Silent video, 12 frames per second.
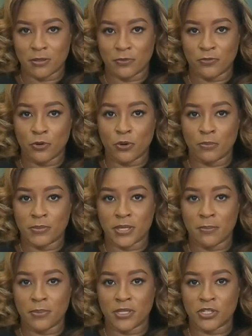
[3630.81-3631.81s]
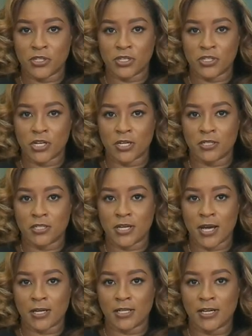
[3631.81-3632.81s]
The forum's ambitious agenda
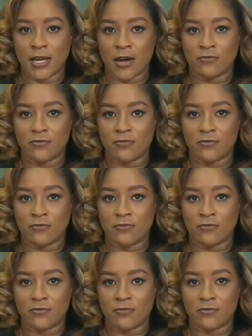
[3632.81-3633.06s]
tackling